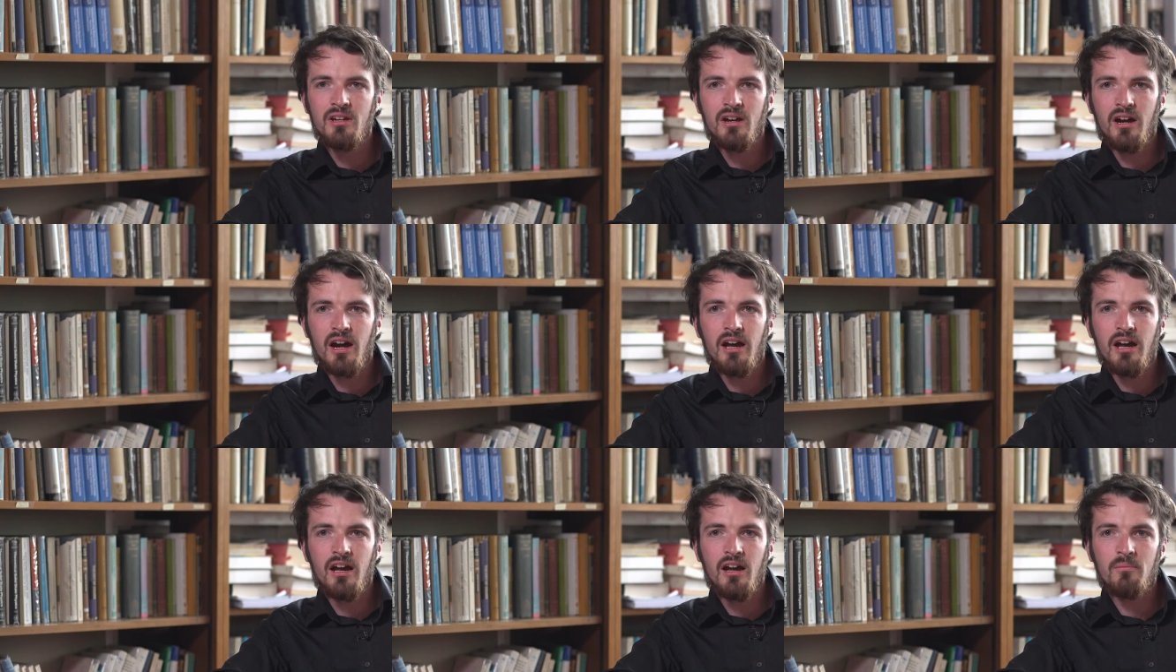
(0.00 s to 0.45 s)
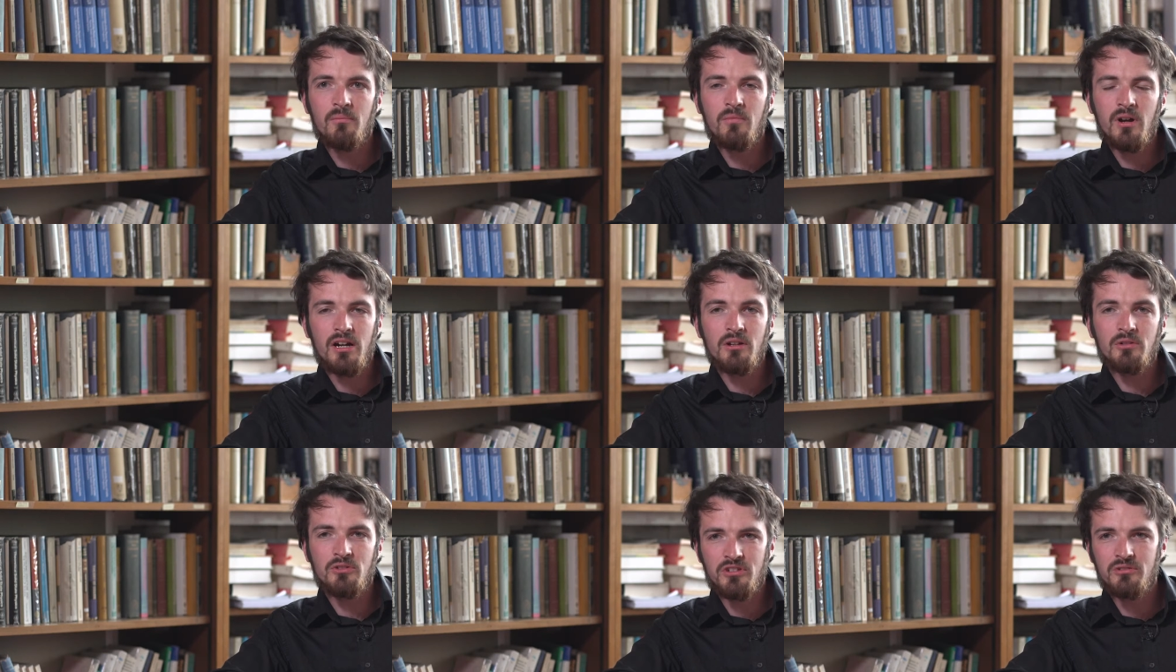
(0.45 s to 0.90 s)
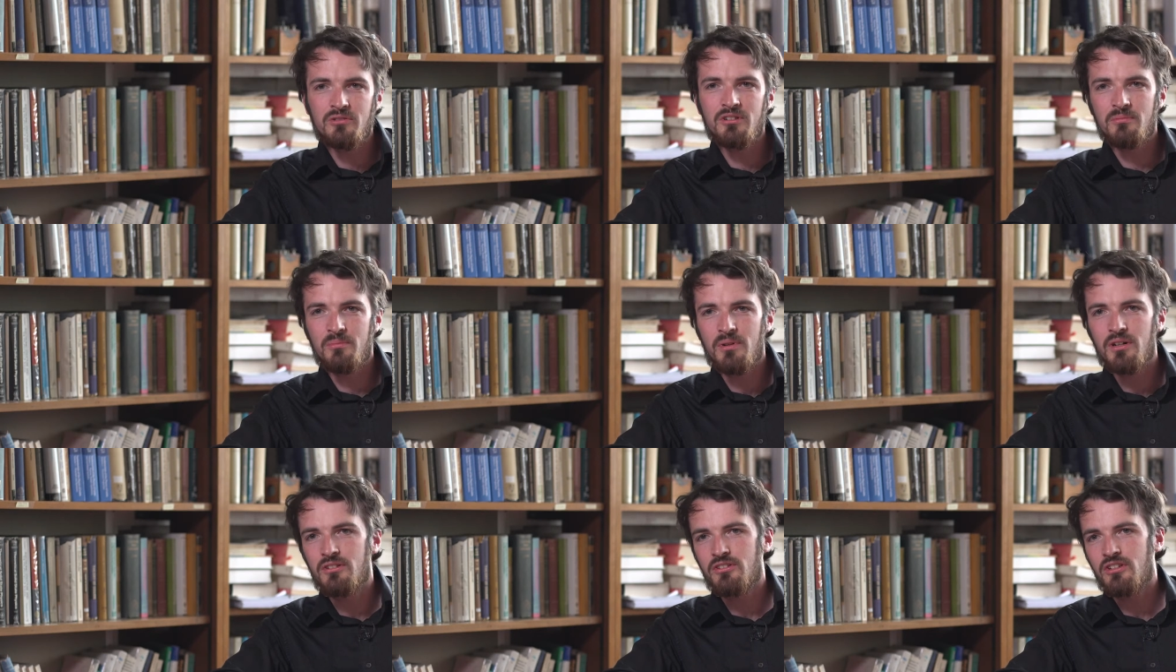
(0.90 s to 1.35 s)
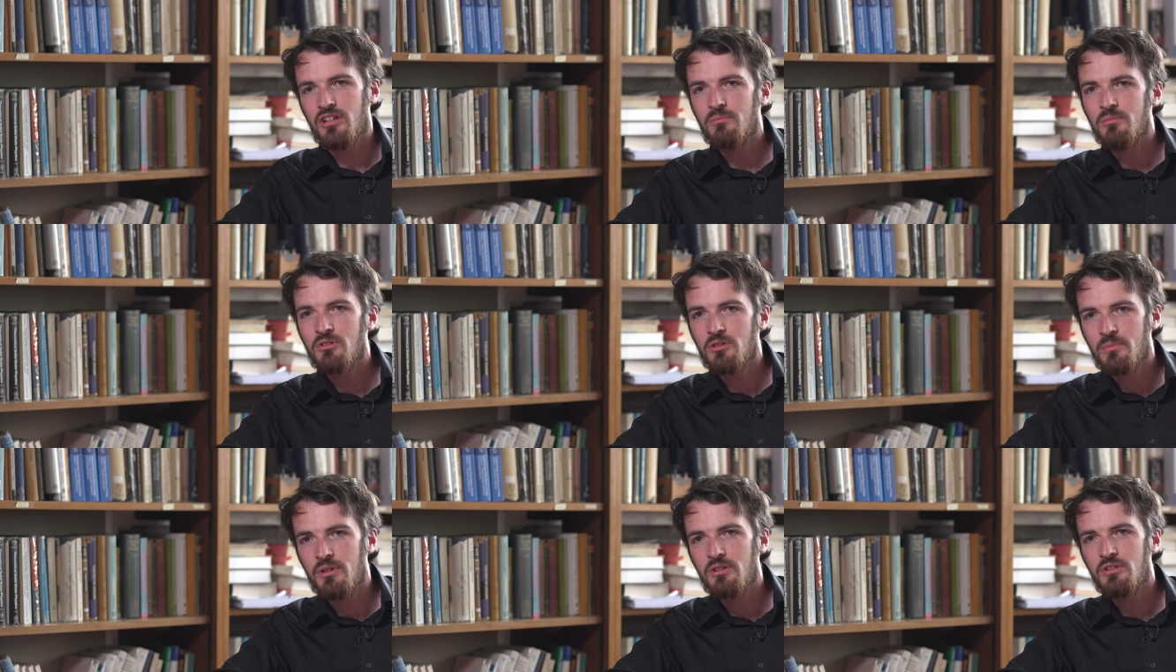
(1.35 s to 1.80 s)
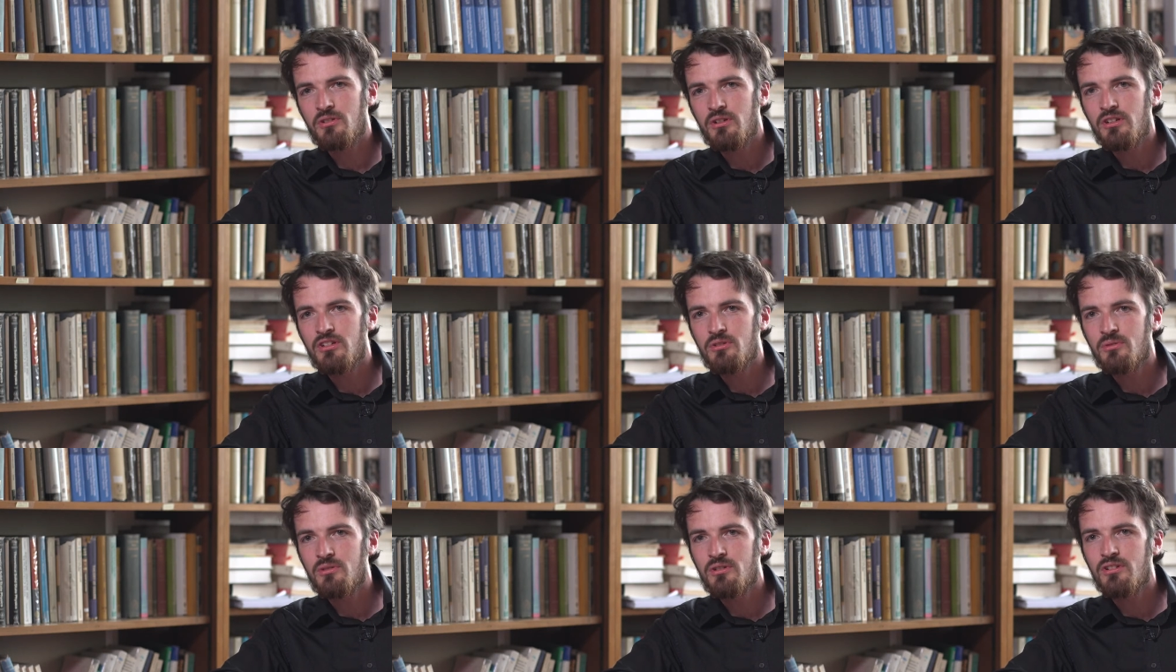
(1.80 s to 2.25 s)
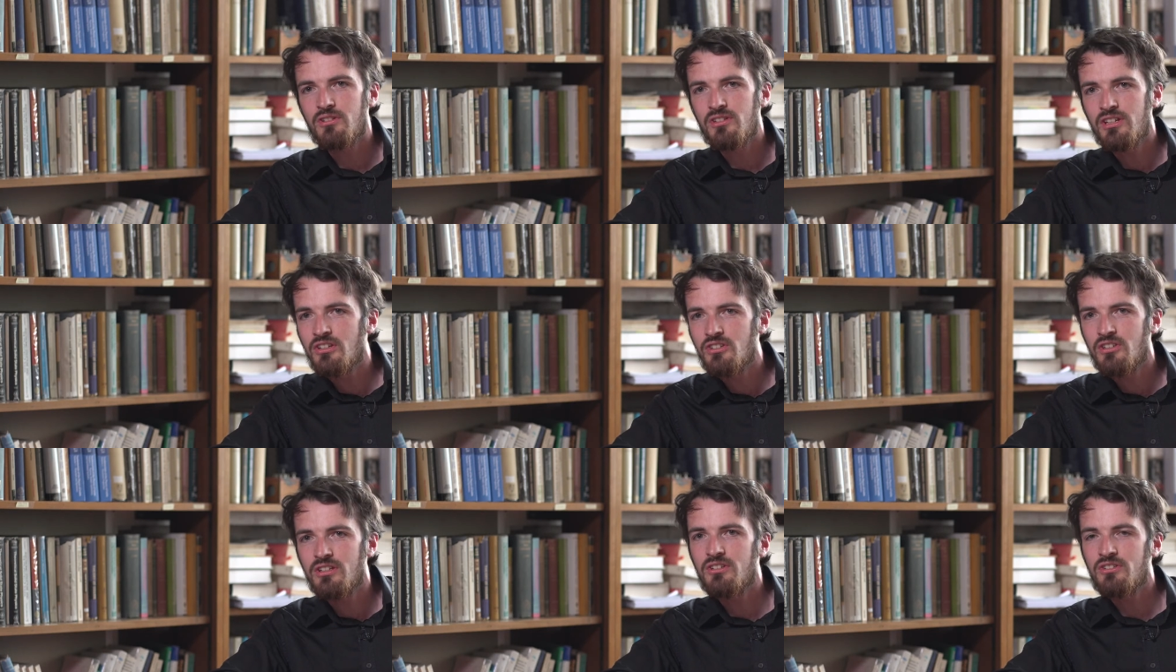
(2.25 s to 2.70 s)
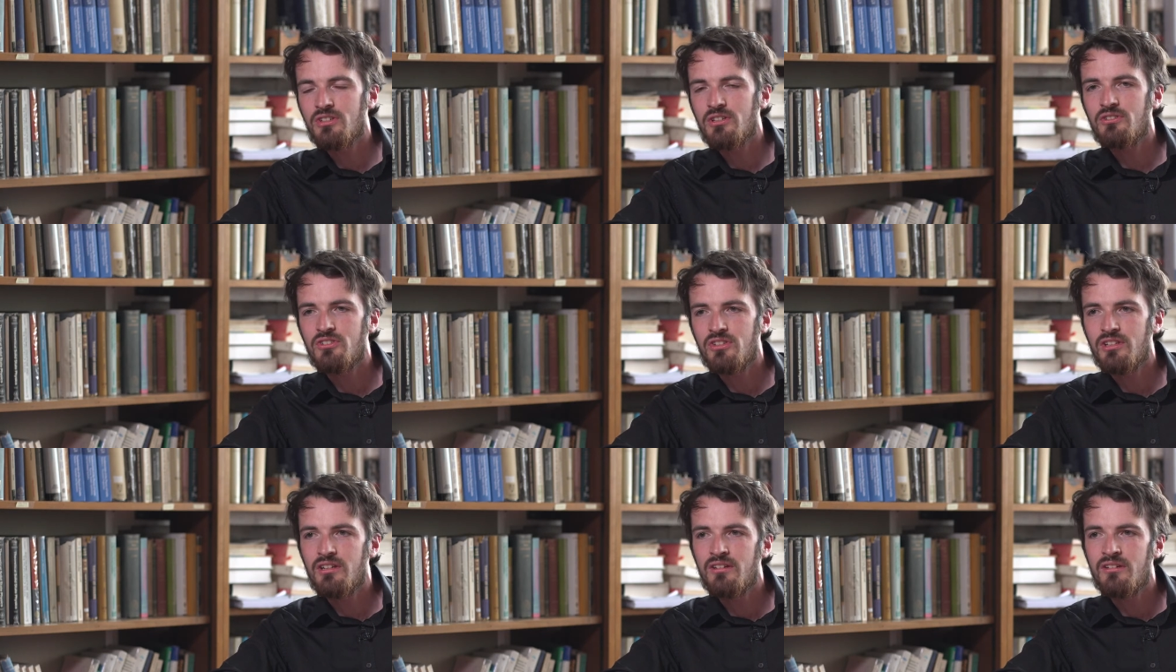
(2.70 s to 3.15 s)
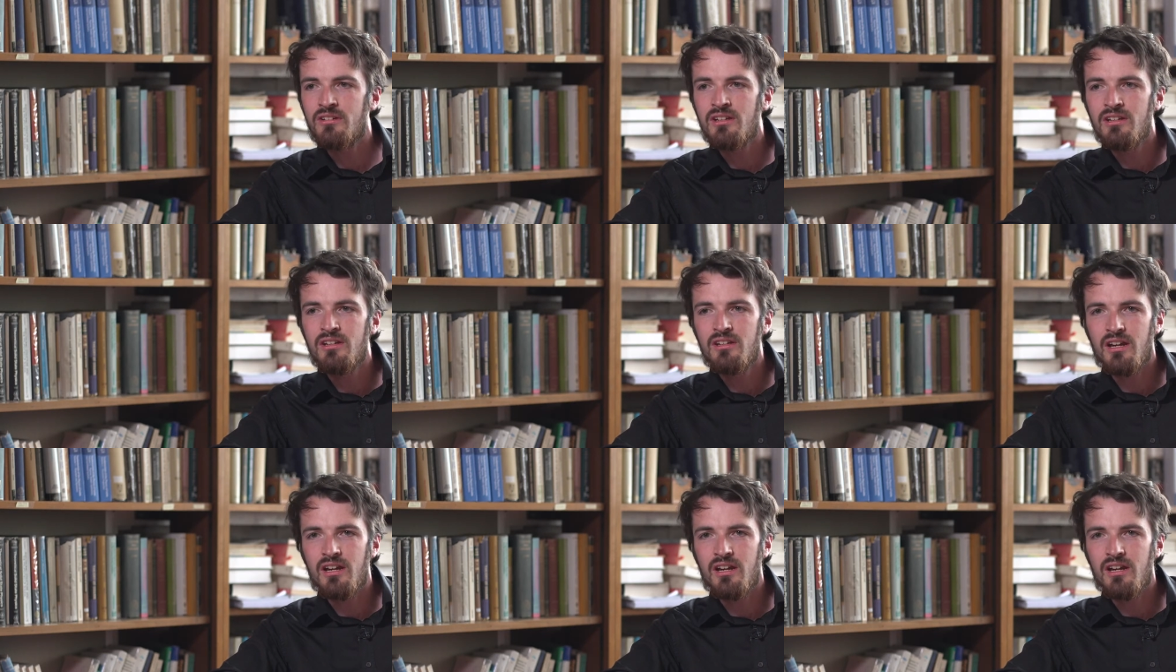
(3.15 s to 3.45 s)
I also work part-time as a postgraduate teaching associate,